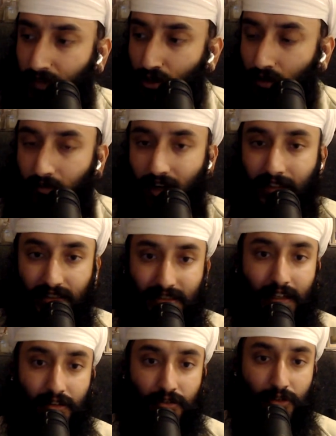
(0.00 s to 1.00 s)
your
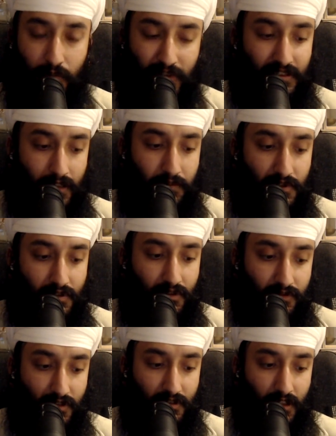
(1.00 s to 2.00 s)
mindset or your perception
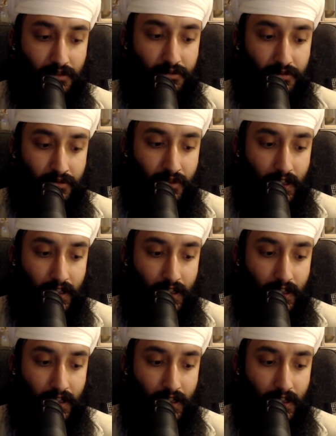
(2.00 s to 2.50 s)
of the Sadguru.